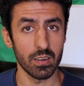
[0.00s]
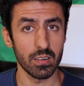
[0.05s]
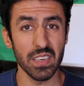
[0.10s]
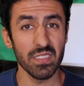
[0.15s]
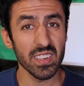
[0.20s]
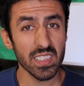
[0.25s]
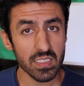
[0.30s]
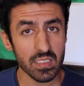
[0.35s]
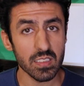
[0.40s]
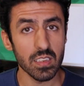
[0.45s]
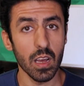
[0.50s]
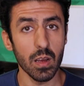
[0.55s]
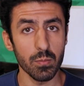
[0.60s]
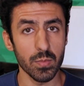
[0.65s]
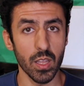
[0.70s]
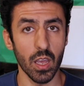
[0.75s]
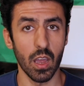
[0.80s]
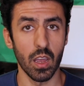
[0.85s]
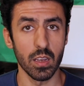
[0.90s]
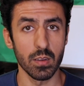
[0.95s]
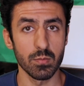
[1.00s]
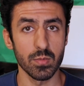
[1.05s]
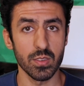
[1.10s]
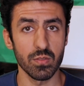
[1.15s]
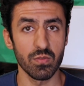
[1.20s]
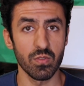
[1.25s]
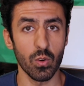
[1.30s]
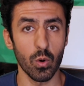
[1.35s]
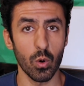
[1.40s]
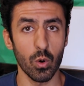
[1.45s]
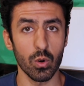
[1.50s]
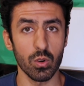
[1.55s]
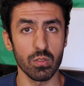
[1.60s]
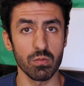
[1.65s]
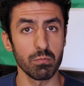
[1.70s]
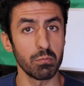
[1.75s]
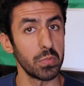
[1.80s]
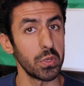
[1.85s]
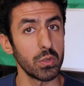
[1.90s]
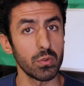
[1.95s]
Even sometimes for
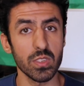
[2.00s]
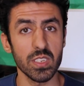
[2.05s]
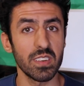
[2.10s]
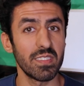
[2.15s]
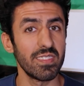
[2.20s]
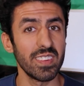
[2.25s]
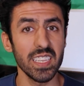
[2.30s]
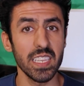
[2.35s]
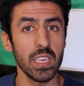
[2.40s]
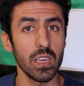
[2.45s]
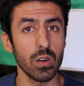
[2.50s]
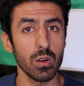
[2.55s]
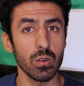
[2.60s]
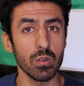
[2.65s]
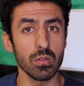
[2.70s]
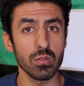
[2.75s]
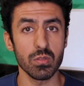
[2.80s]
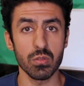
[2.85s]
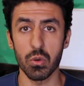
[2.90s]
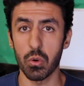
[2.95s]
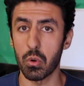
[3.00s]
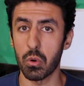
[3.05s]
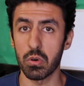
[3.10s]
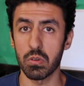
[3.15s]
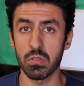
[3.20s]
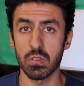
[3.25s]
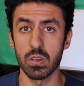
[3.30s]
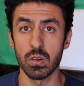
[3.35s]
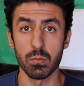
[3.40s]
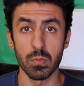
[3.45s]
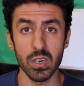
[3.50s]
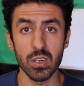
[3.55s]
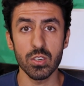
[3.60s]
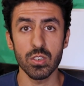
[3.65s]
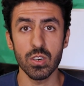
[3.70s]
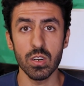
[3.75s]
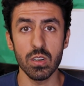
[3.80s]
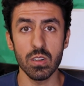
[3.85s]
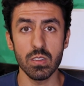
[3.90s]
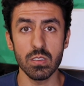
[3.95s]
music videos or
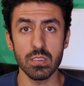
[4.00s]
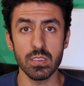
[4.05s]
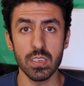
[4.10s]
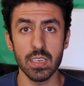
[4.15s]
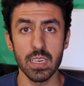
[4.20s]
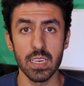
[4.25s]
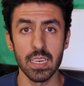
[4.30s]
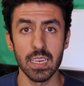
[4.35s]
commercials,